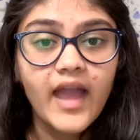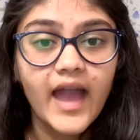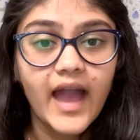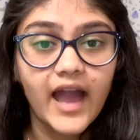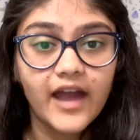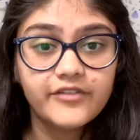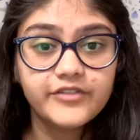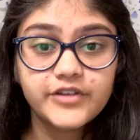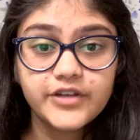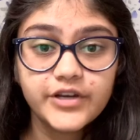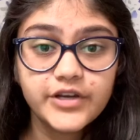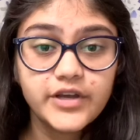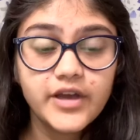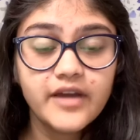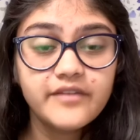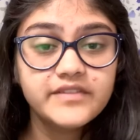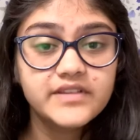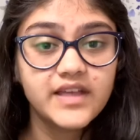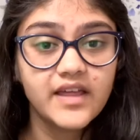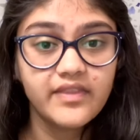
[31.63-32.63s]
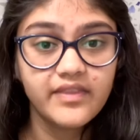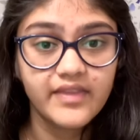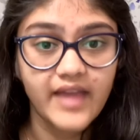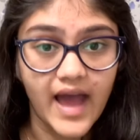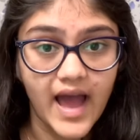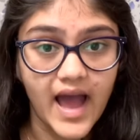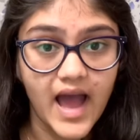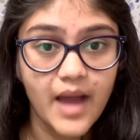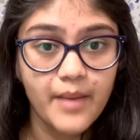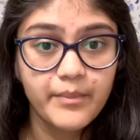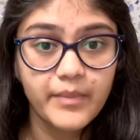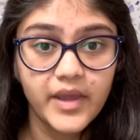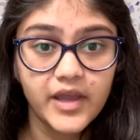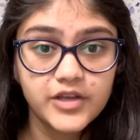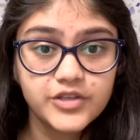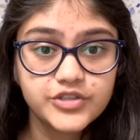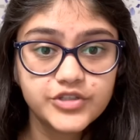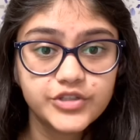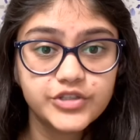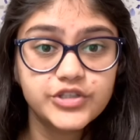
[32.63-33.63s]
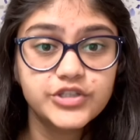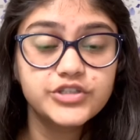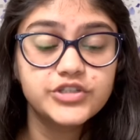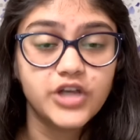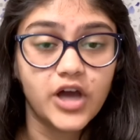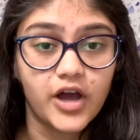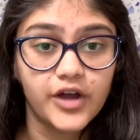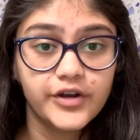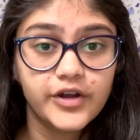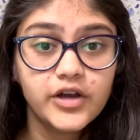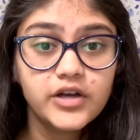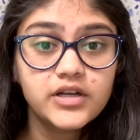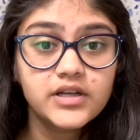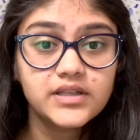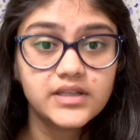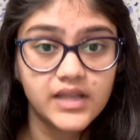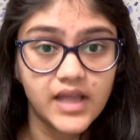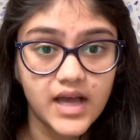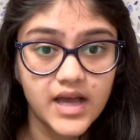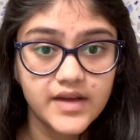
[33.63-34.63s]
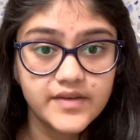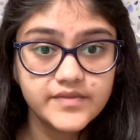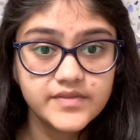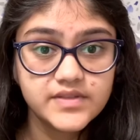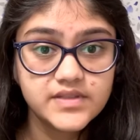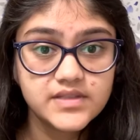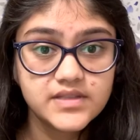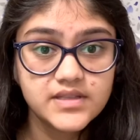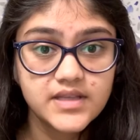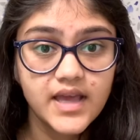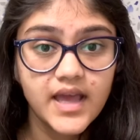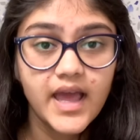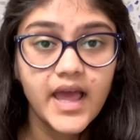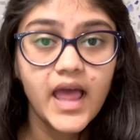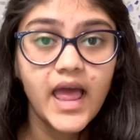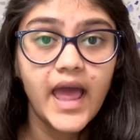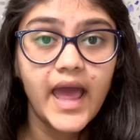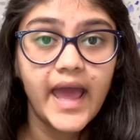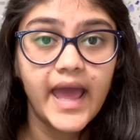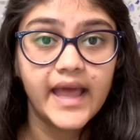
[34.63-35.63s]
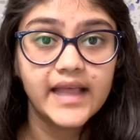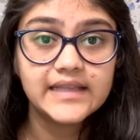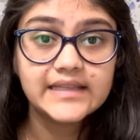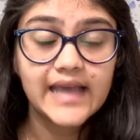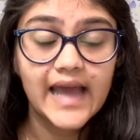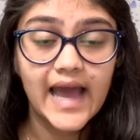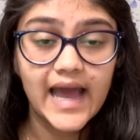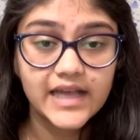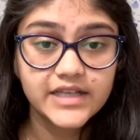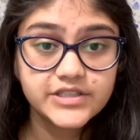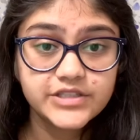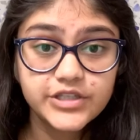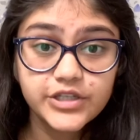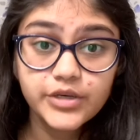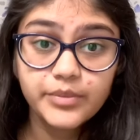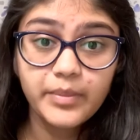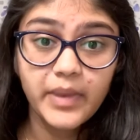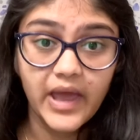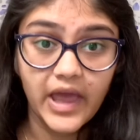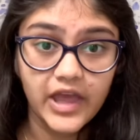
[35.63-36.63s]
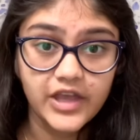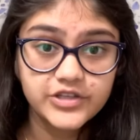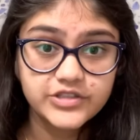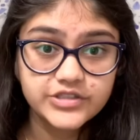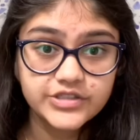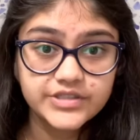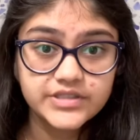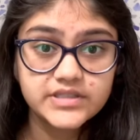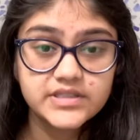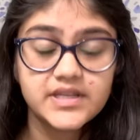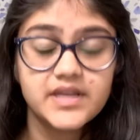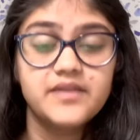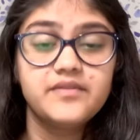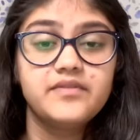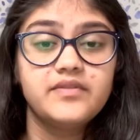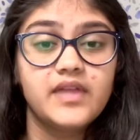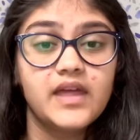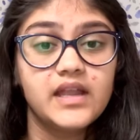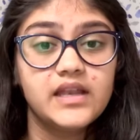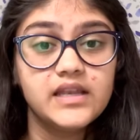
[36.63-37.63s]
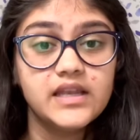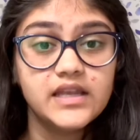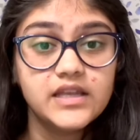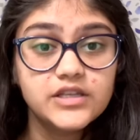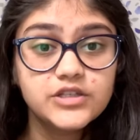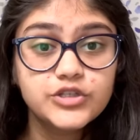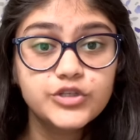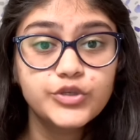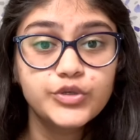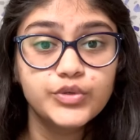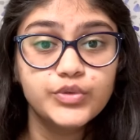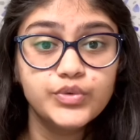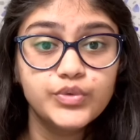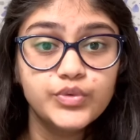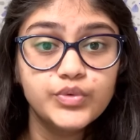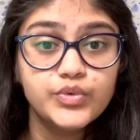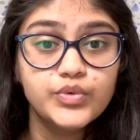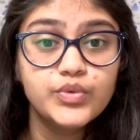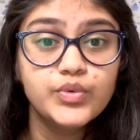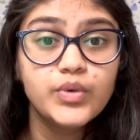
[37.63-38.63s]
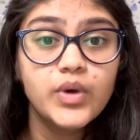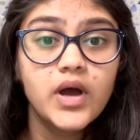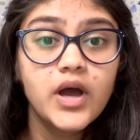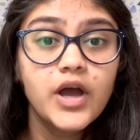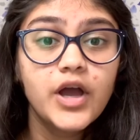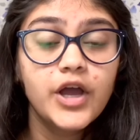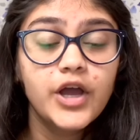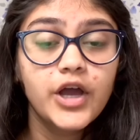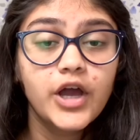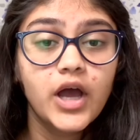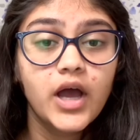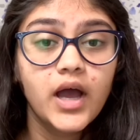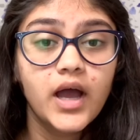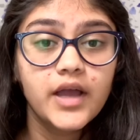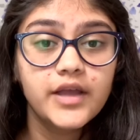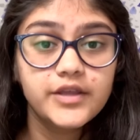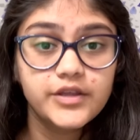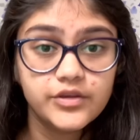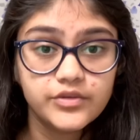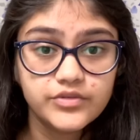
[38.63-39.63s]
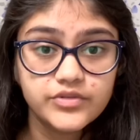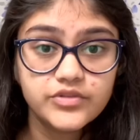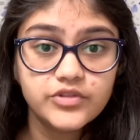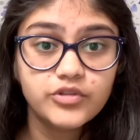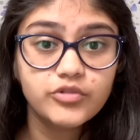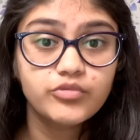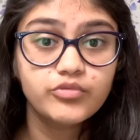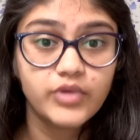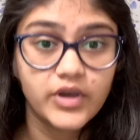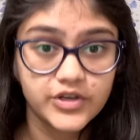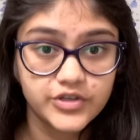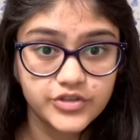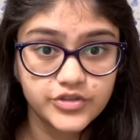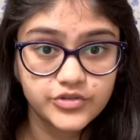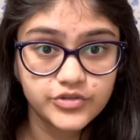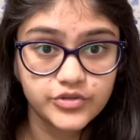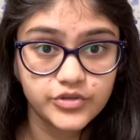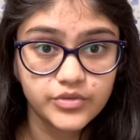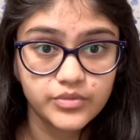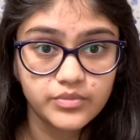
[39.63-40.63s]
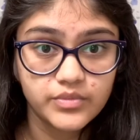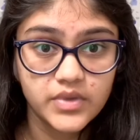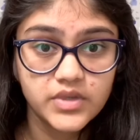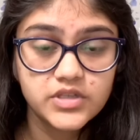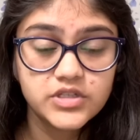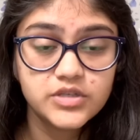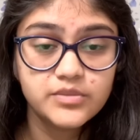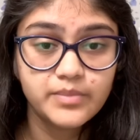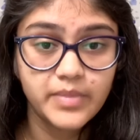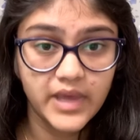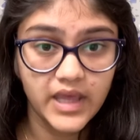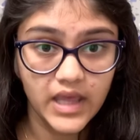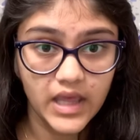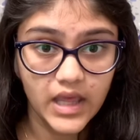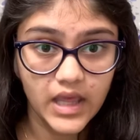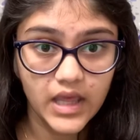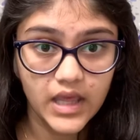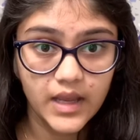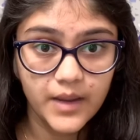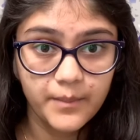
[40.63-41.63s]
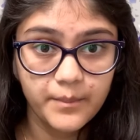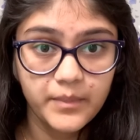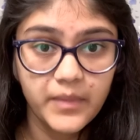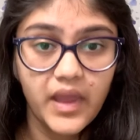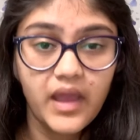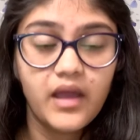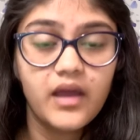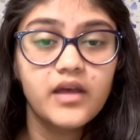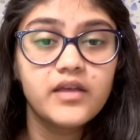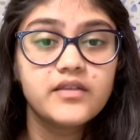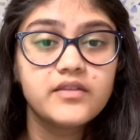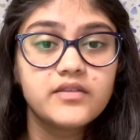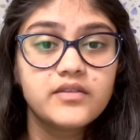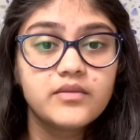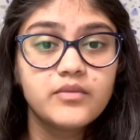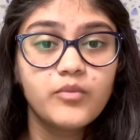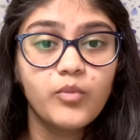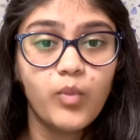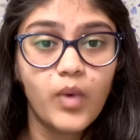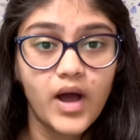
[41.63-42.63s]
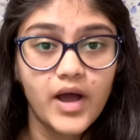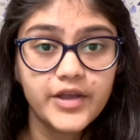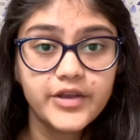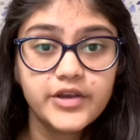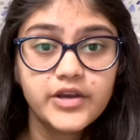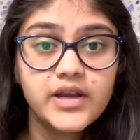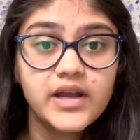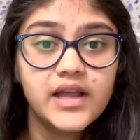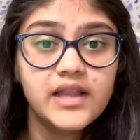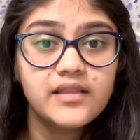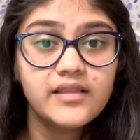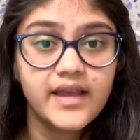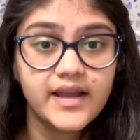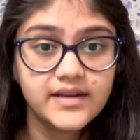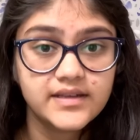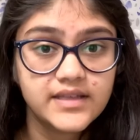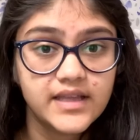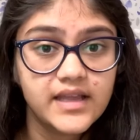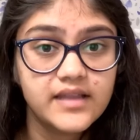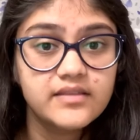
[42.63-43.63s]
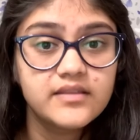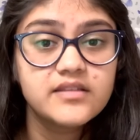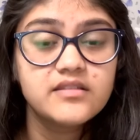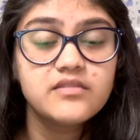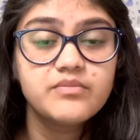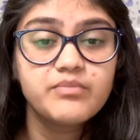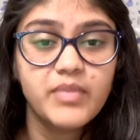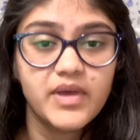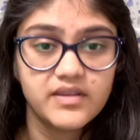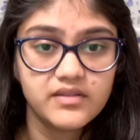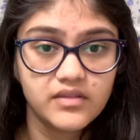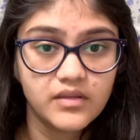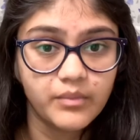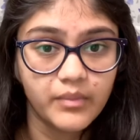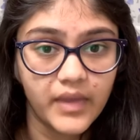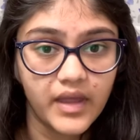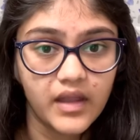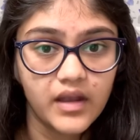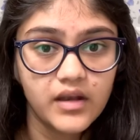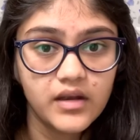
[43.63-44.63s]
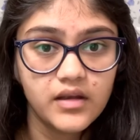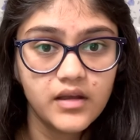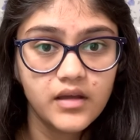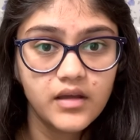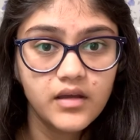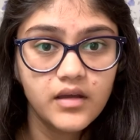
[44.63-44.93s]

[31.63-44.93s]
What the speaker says: After you have done that, make sure to don on gloves and ask your patient if they need to use the restroom to pee, because while you're collecting the specimen,